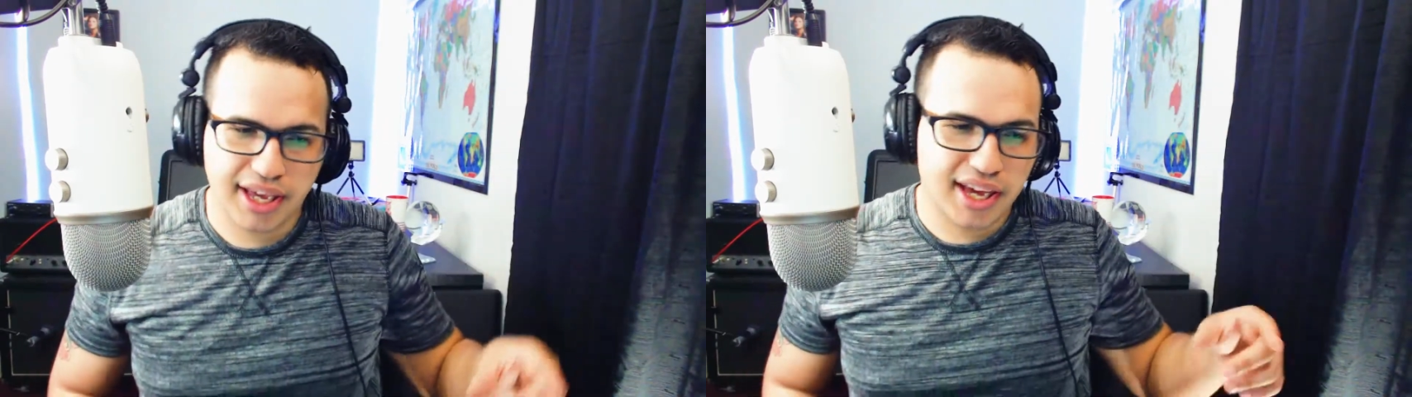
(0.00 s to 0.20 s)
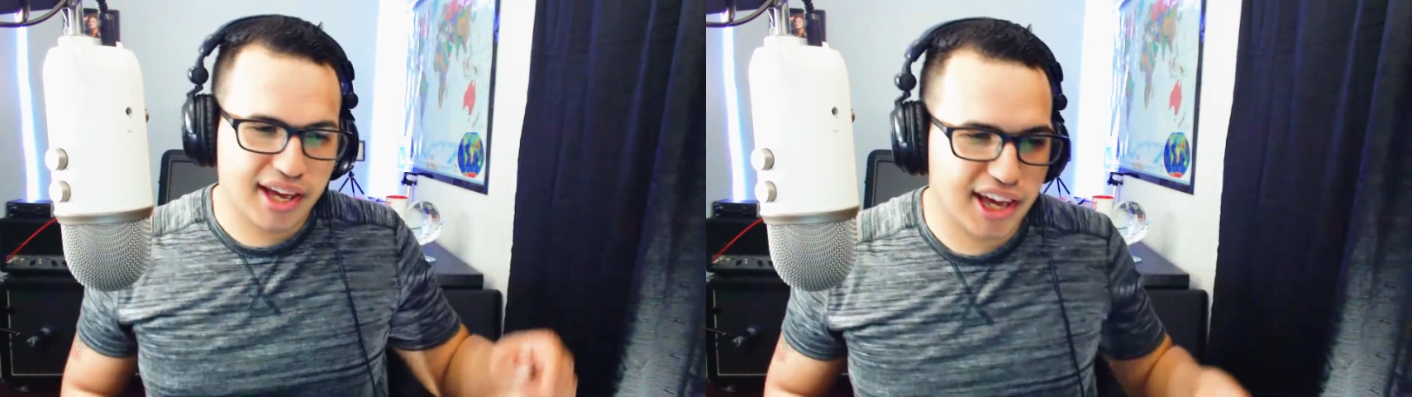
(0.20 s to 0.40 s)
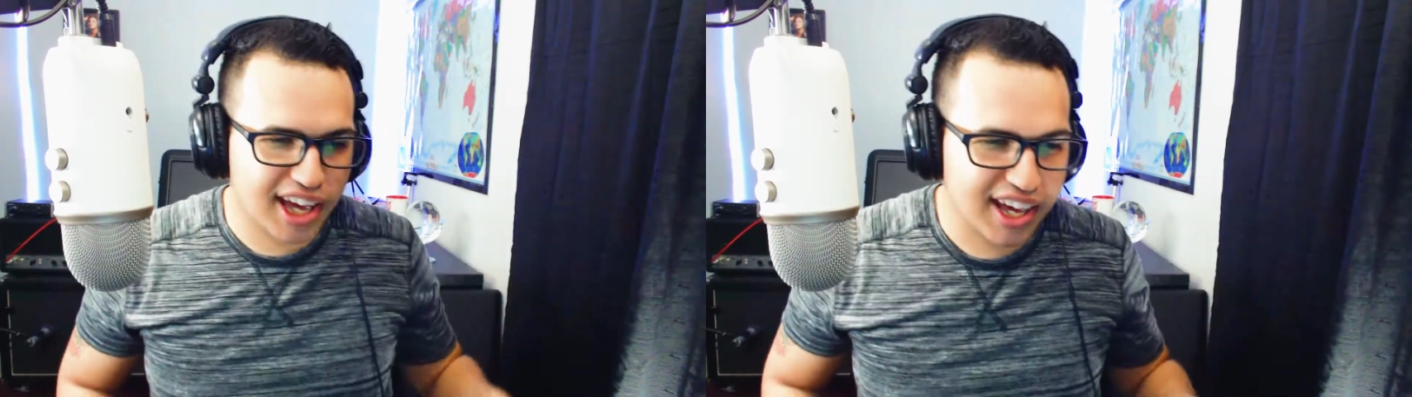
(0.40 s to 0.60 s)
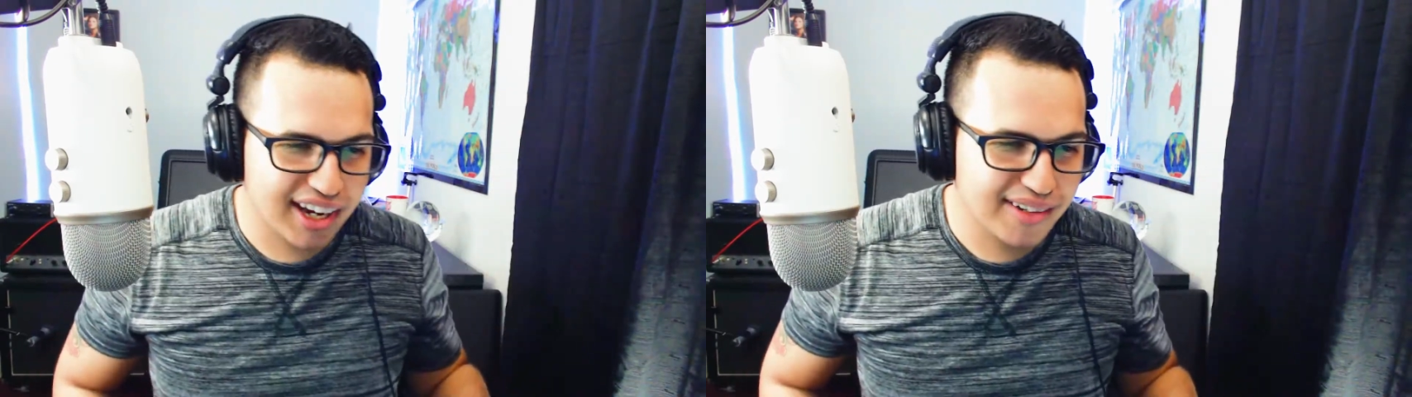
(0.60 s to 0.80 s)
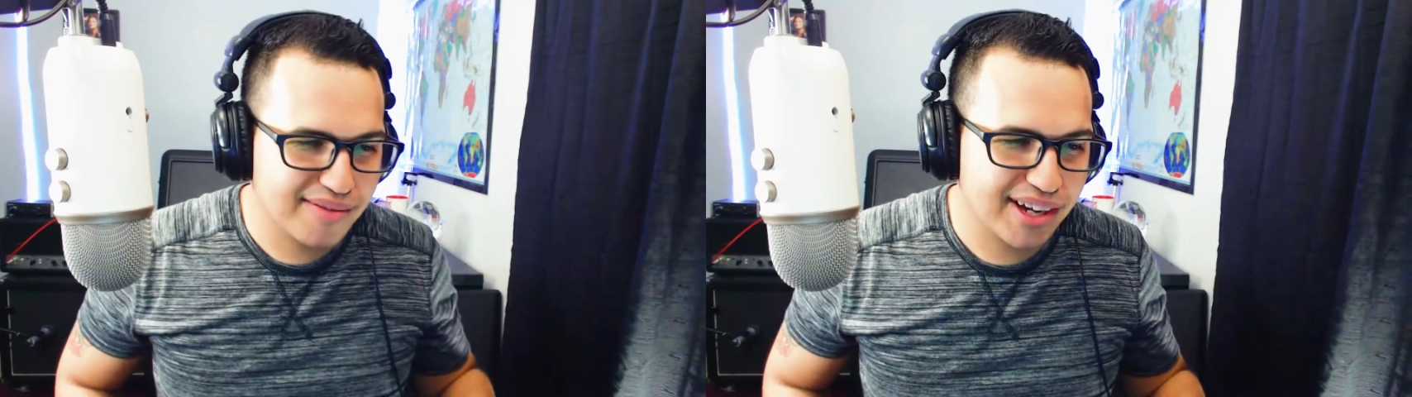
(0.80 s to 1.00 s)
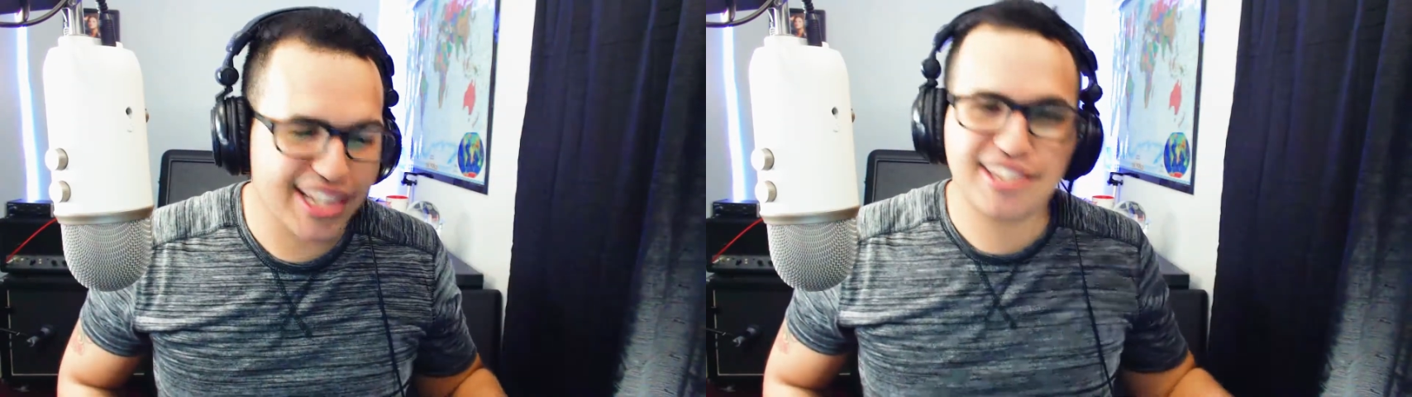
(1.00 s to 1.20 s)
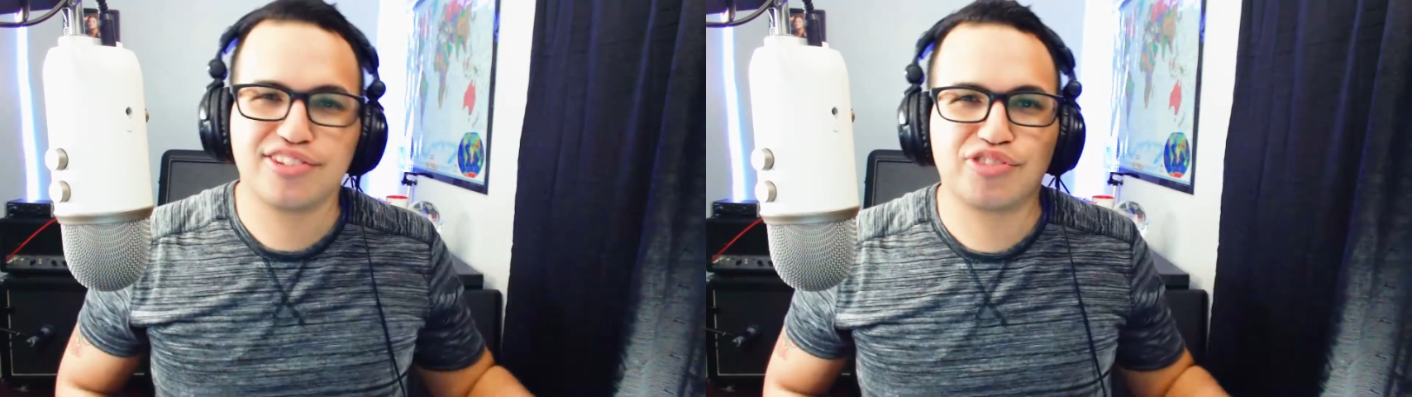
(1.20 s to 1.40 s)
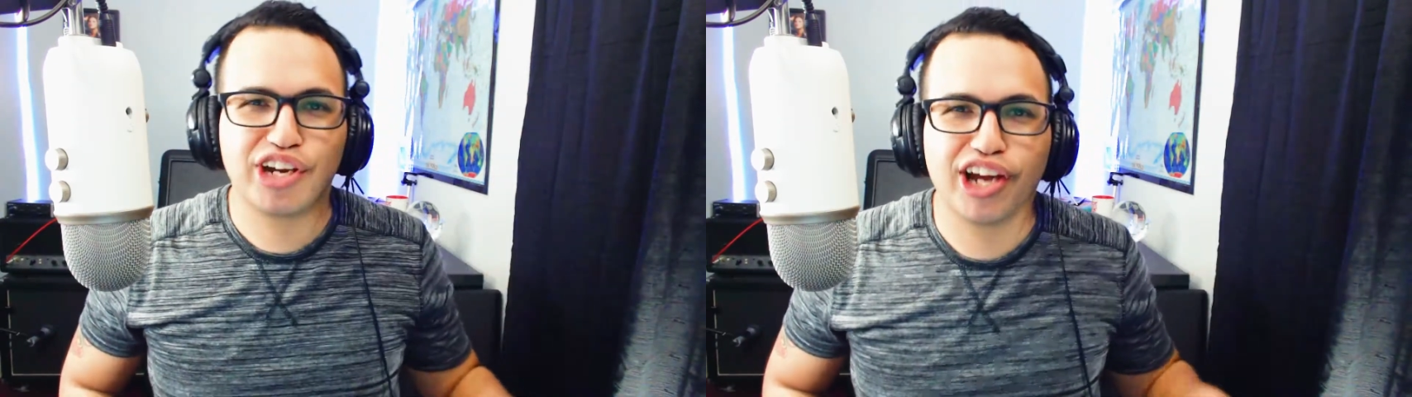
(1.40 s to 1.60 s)
And
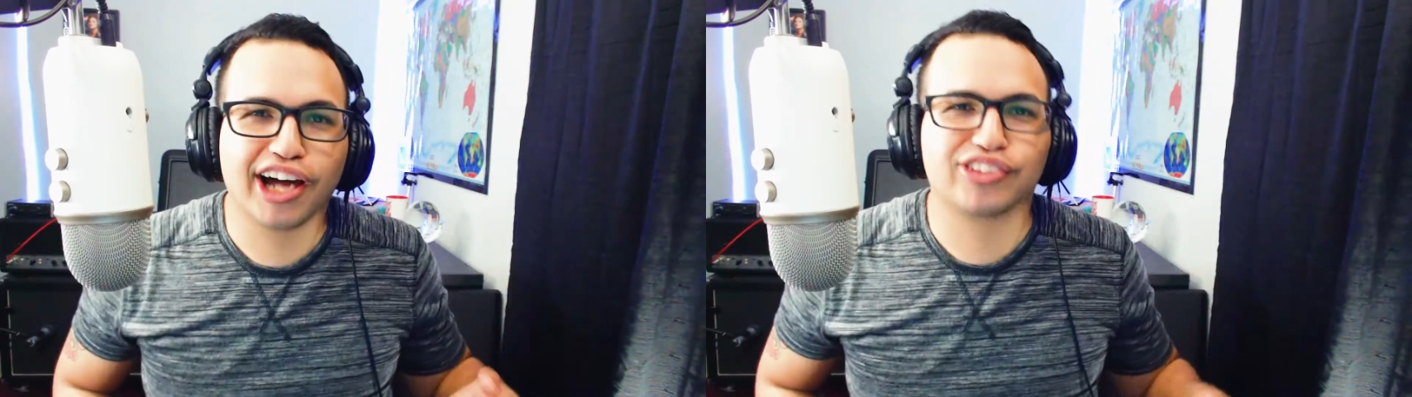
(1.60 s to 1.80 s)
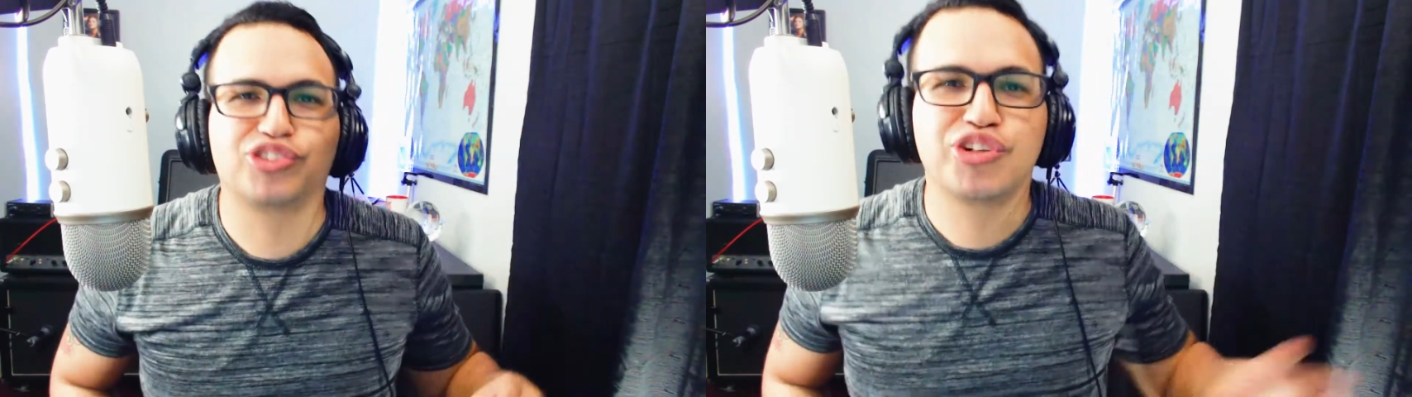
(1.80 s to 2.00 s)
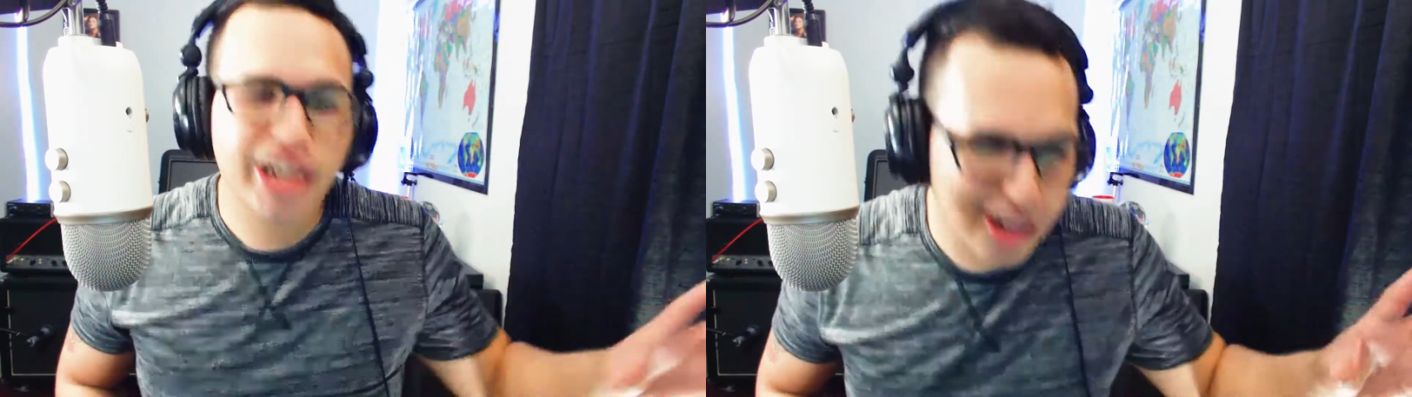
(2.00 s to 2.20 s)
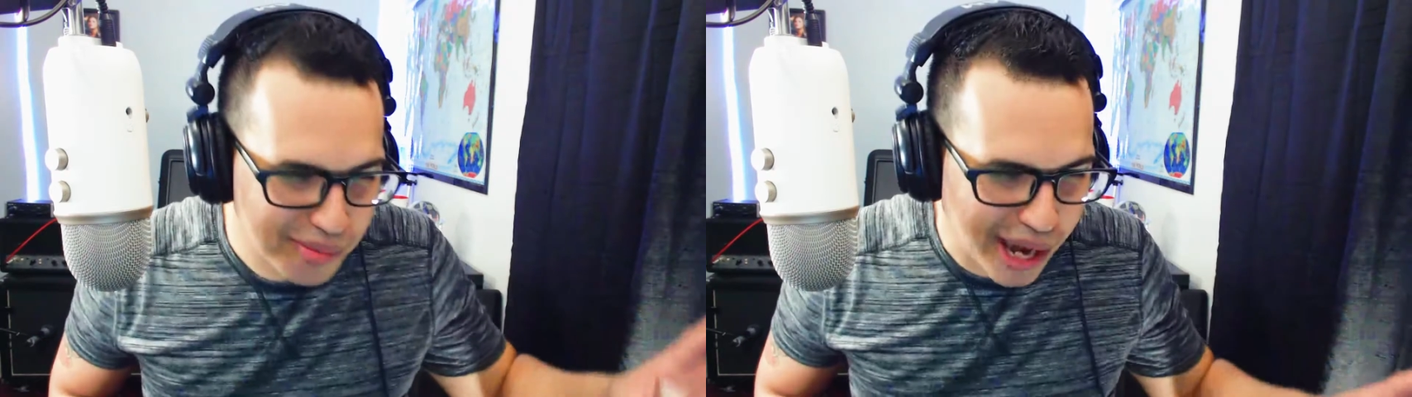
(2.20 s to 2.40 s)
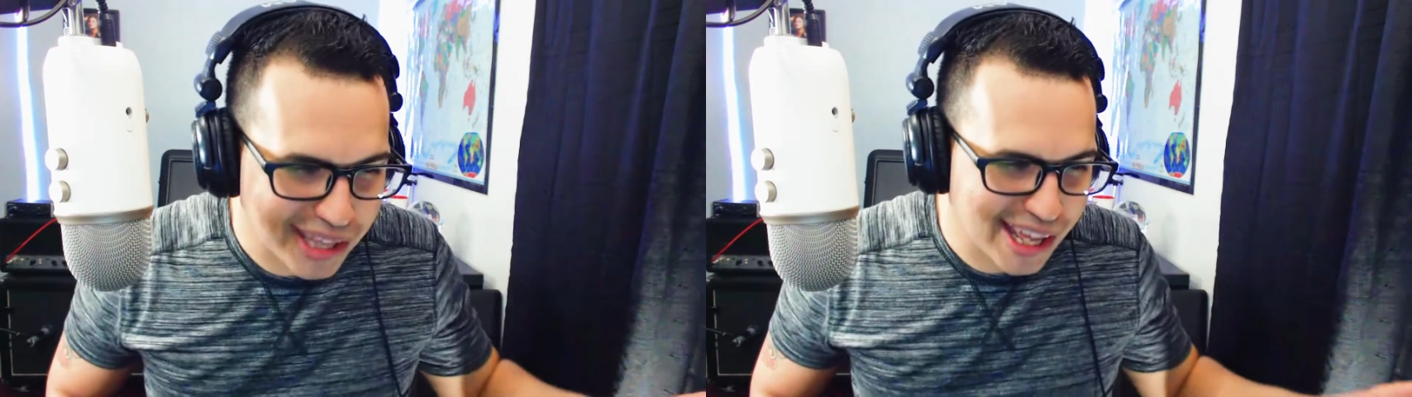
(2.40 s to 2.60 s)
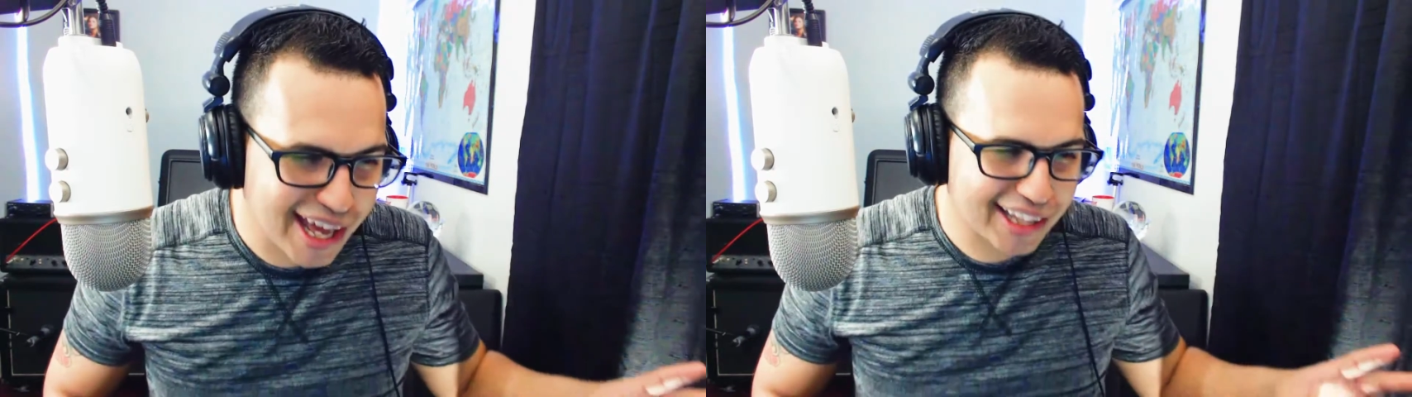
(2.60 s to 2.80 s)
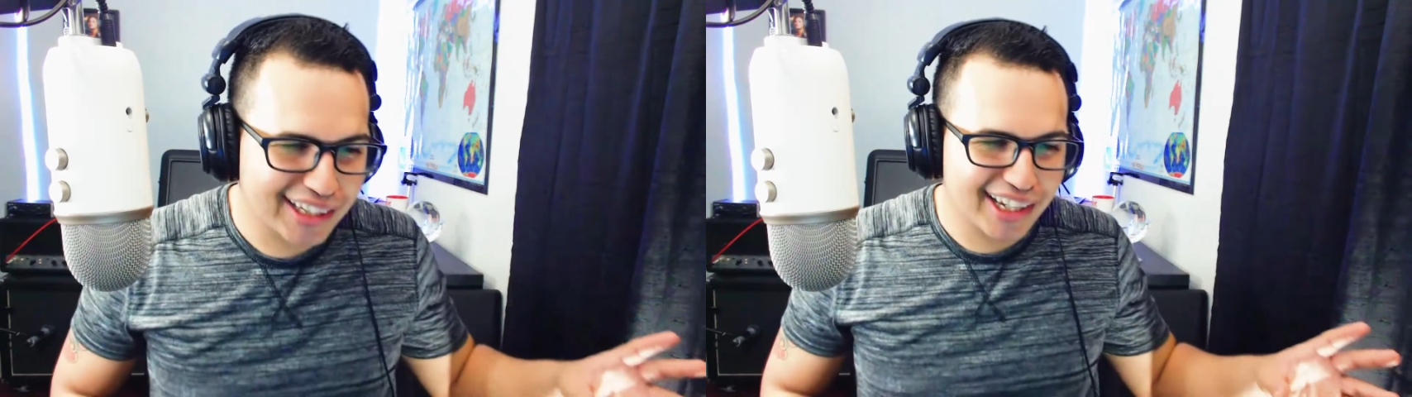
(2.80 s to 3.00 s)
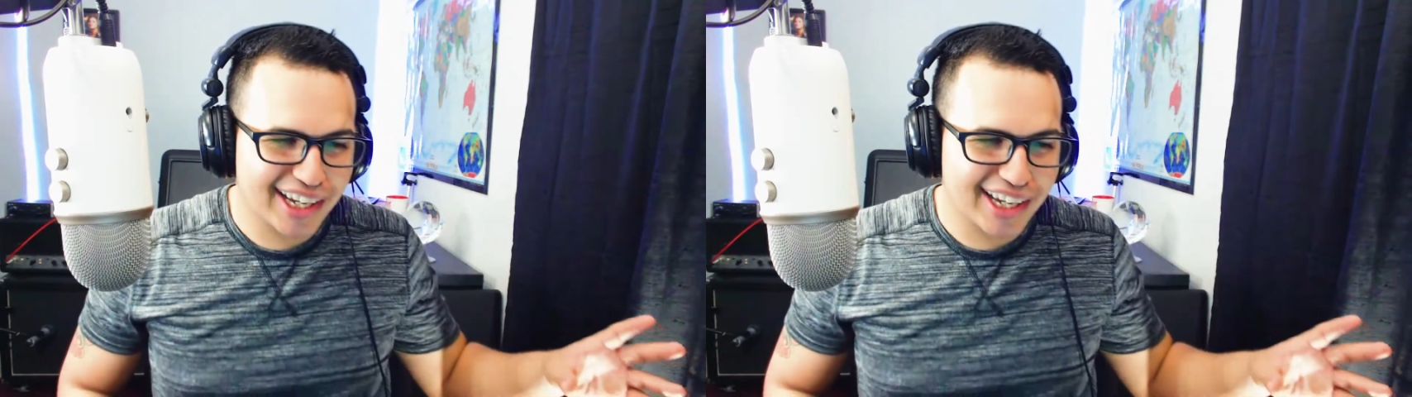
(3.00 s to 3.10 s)
EC3 got triggered by that,